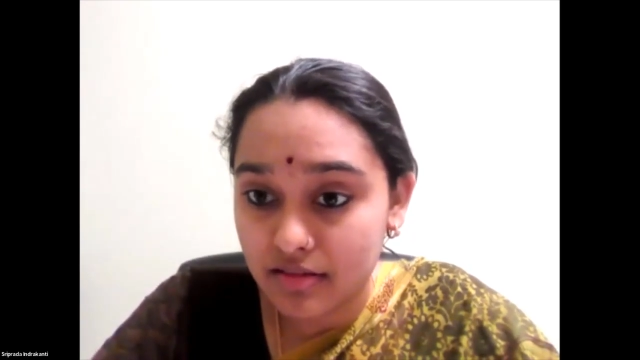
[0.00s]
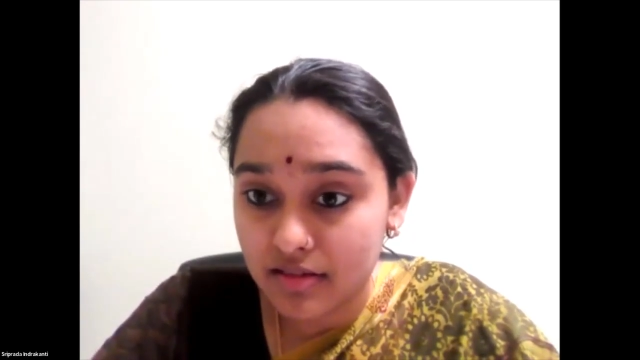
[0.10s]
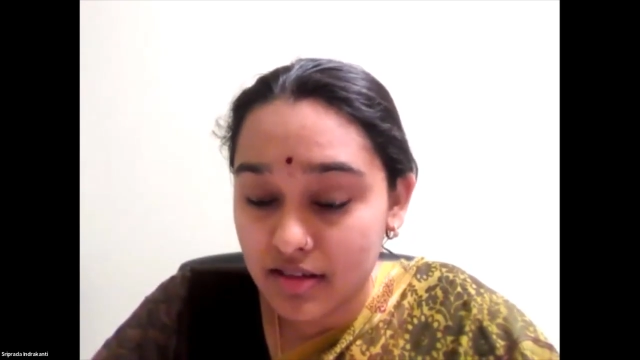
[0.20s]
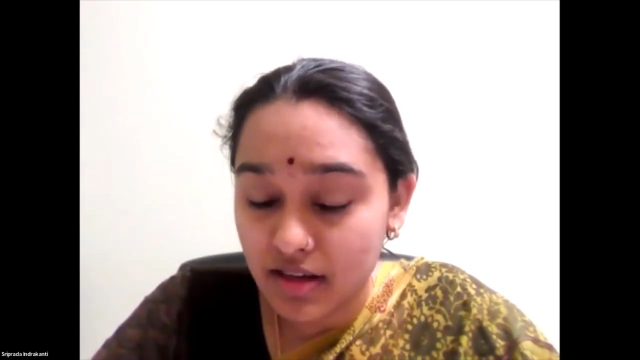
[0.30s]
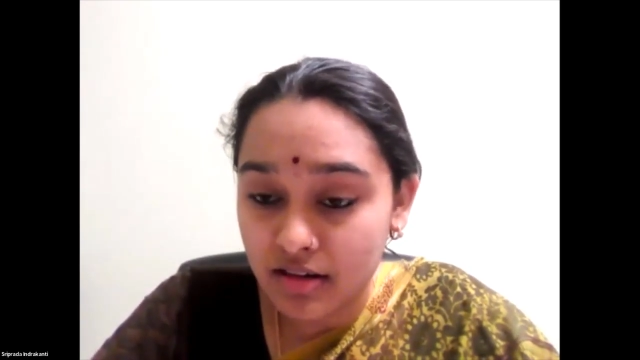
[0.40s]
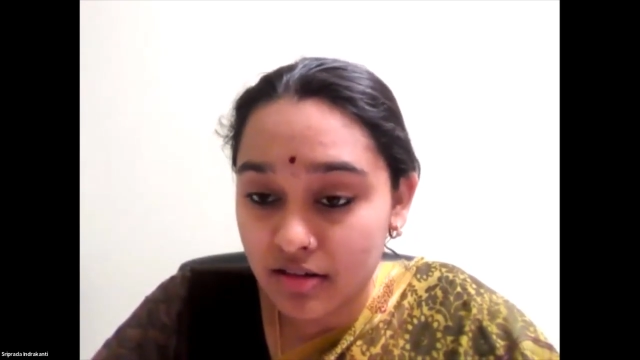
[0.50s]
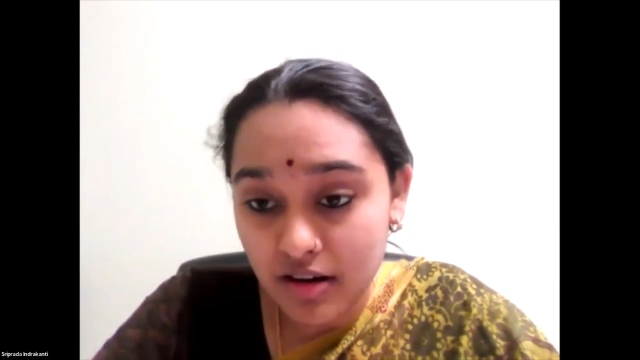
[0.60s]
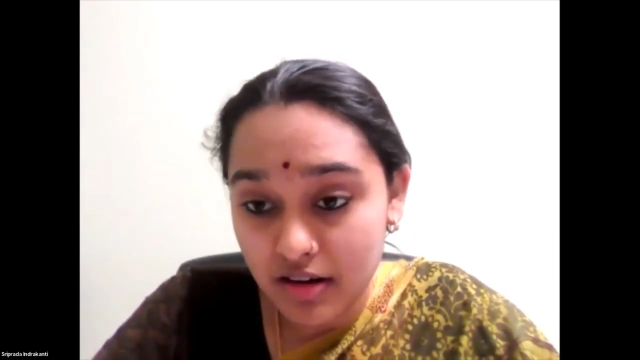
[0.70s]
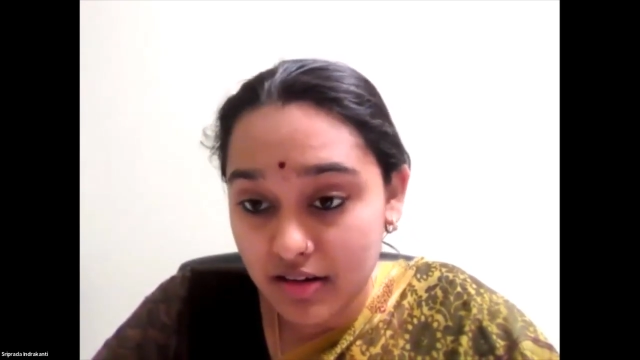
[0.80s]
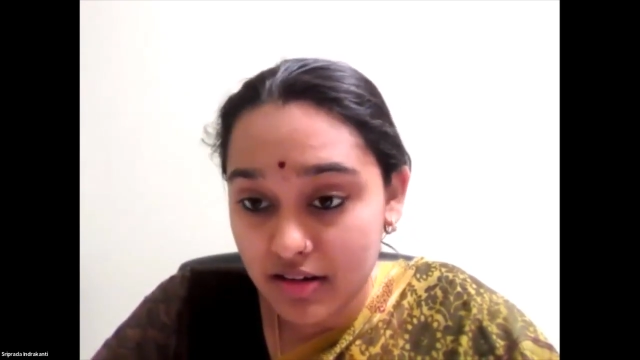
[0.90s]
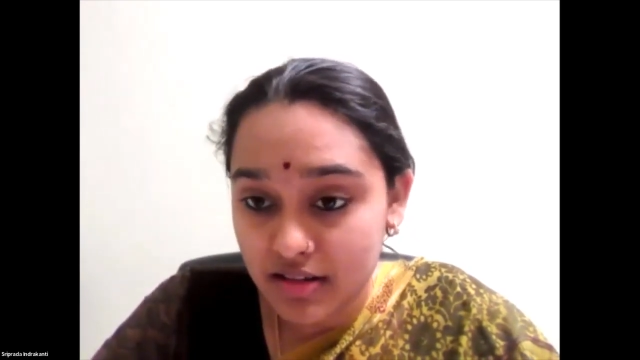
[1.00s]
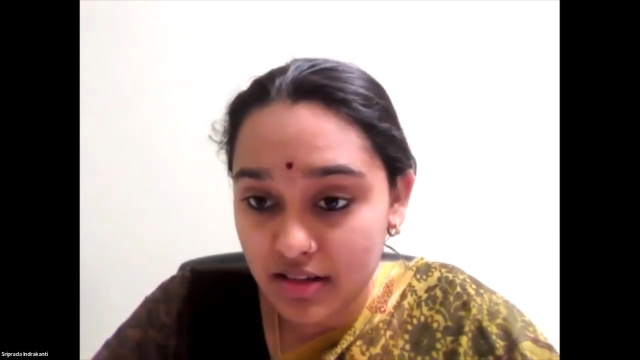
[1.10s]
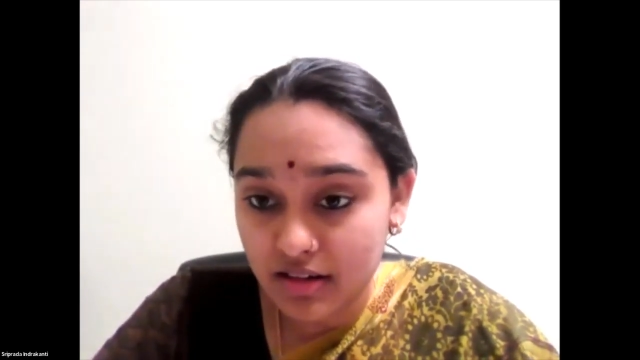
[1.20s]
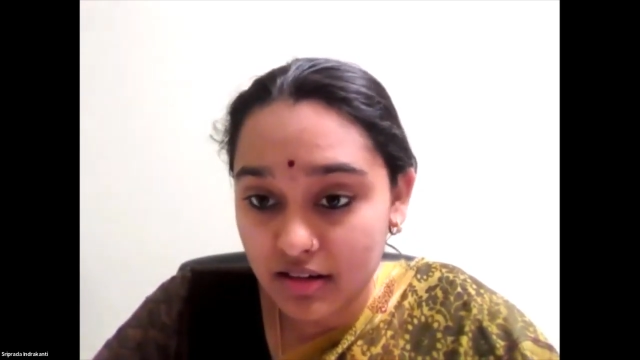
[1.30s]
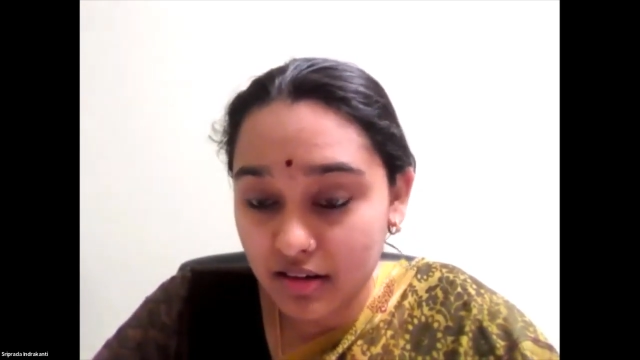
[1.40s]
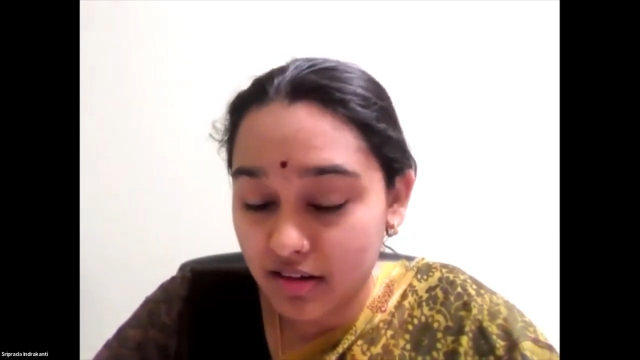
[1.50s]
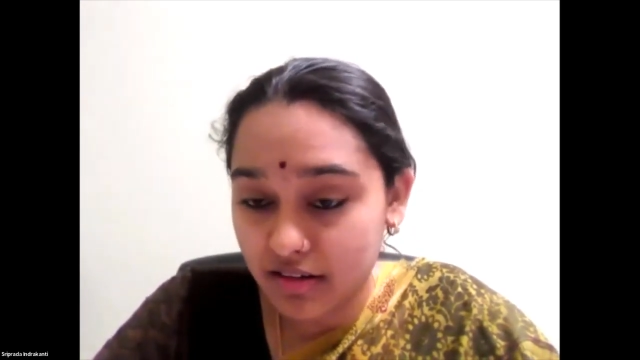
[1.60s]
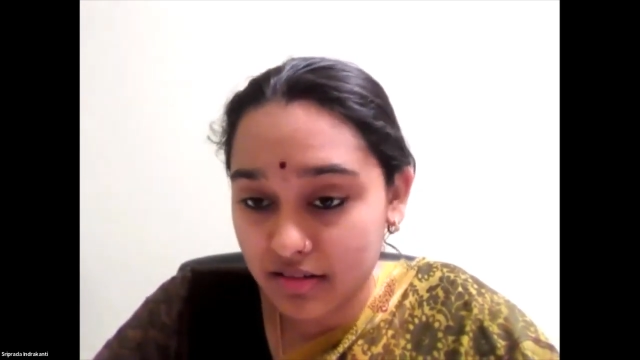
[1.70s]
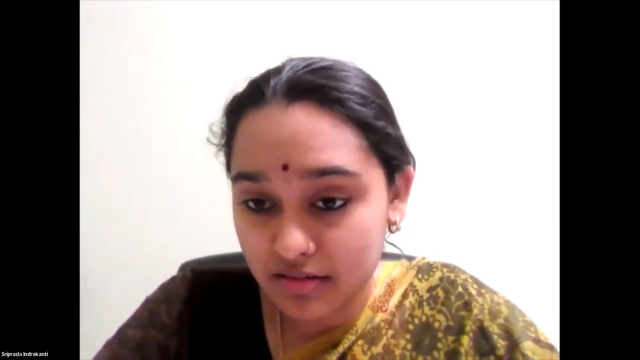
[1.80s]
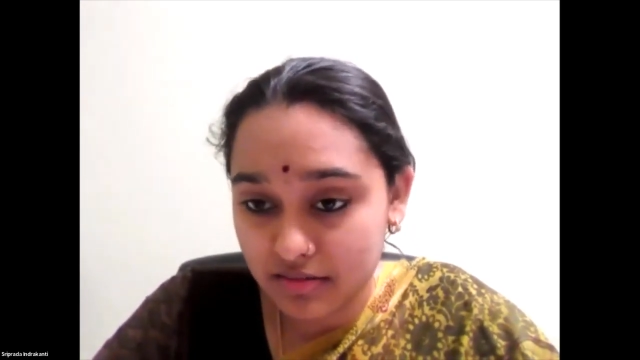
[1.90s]
son, daughter, son,
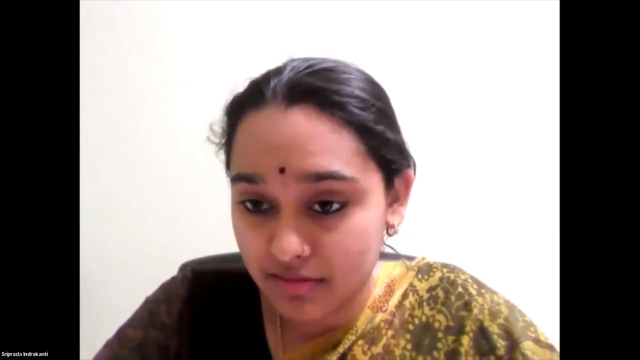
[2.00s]
not